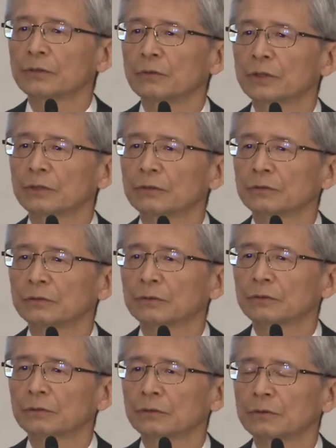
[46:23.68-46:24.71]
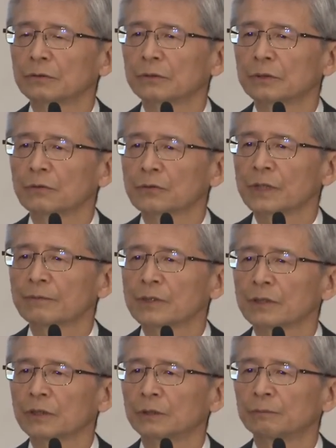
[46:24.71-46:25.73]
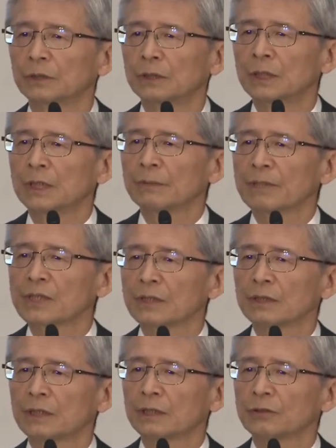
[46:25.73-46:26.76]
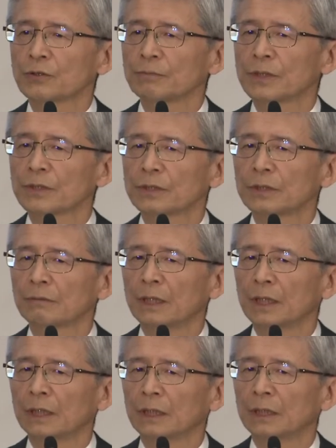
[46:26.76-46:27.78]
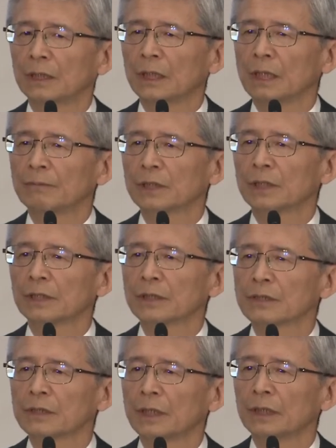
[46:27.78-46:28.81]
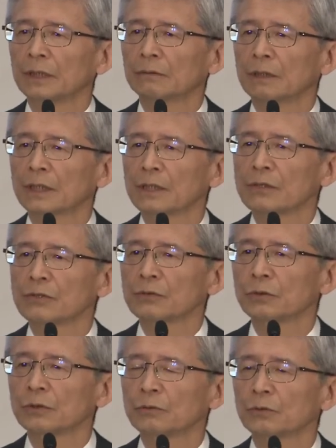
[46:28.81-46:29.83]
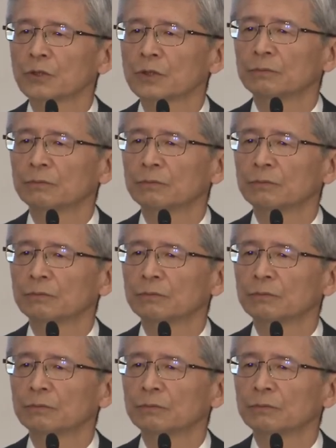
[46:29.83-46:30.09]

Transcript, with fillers: In terms of some of the risk factors inherent in the world economy, generally speaking, the U.S.